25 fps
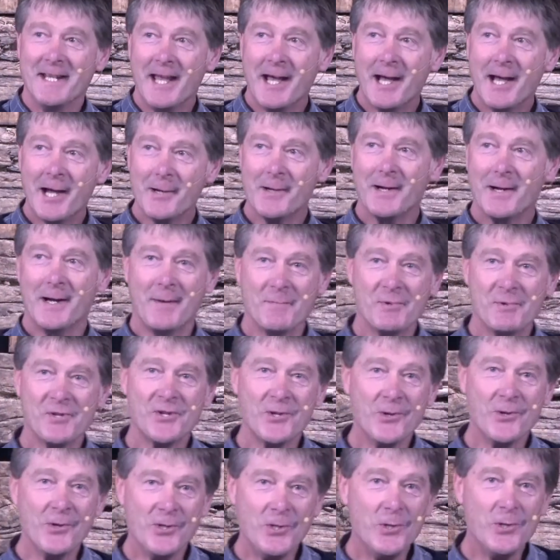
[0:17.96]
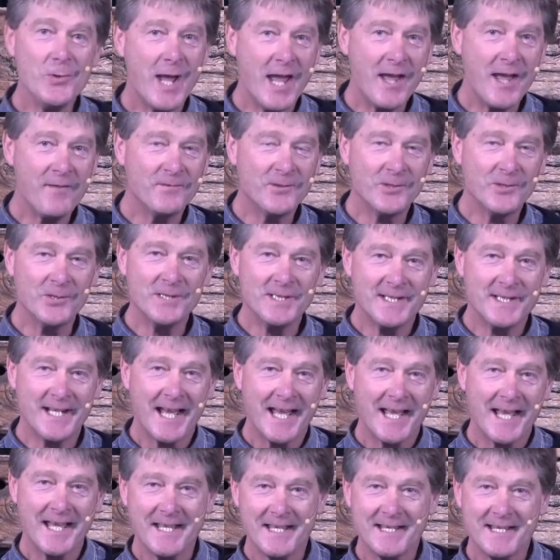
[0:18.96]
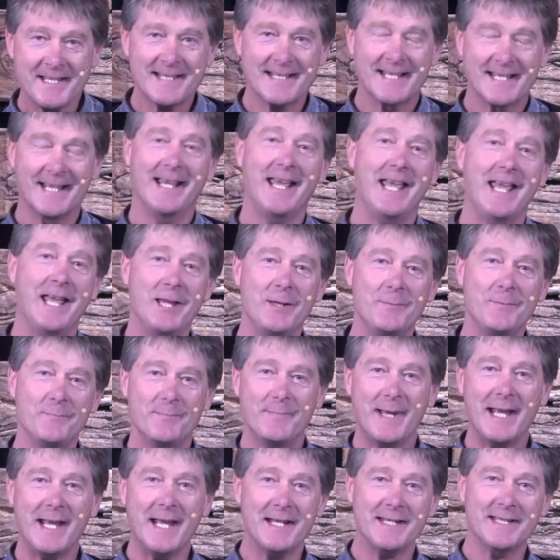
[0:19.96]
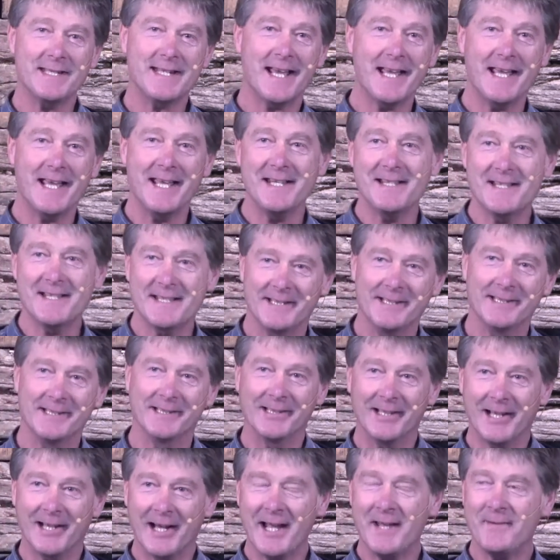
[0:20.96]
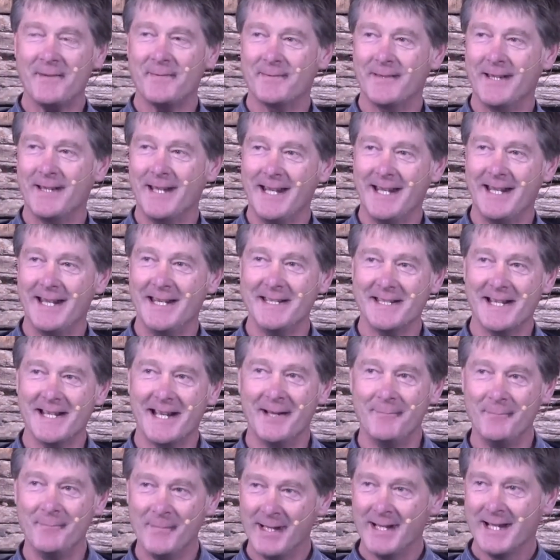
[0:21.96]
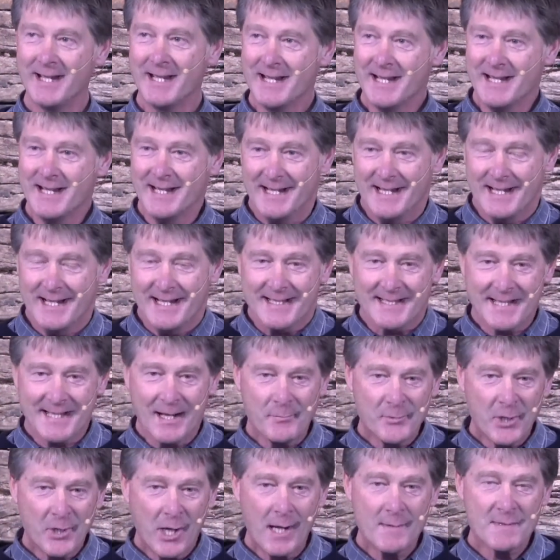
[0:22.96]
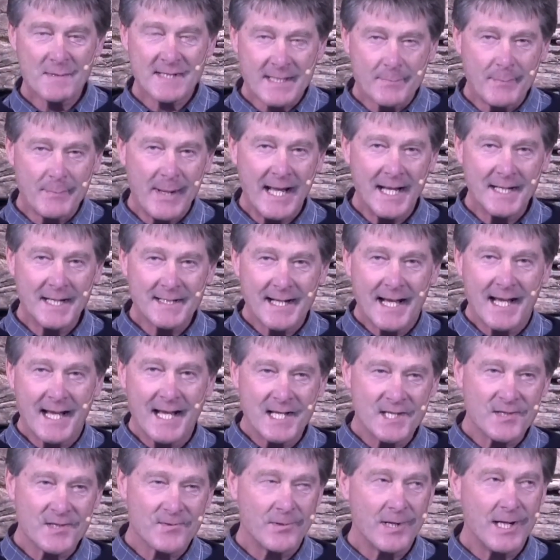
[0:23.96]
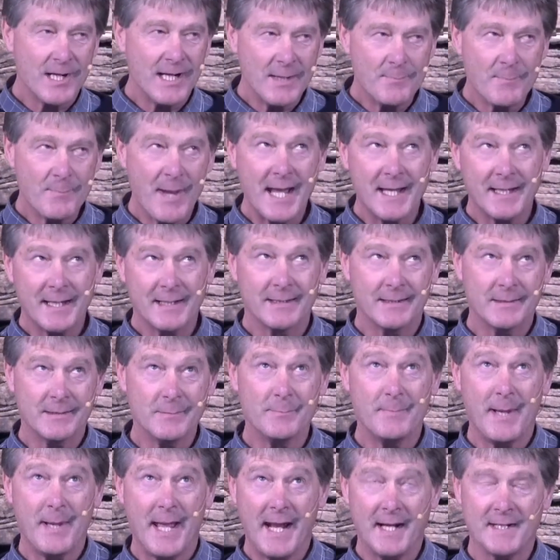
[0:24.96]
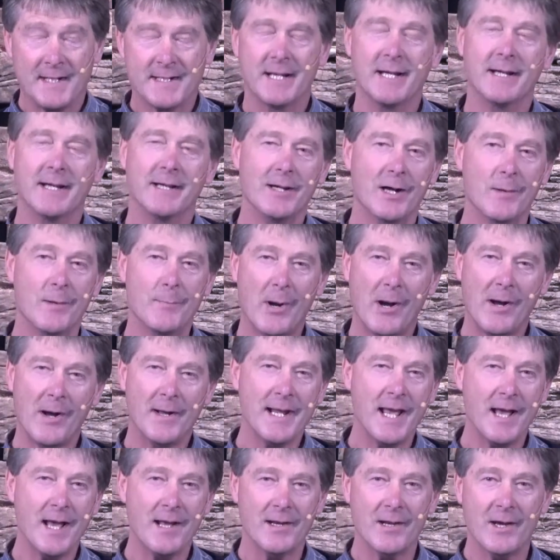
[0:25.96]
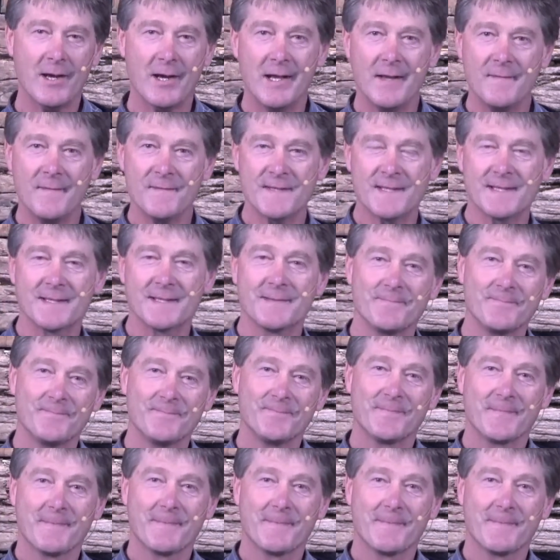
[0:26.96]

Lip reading: Now, I'm sure you have good days and bad days in life, and sometimes the bad days really make an impact upon our lives.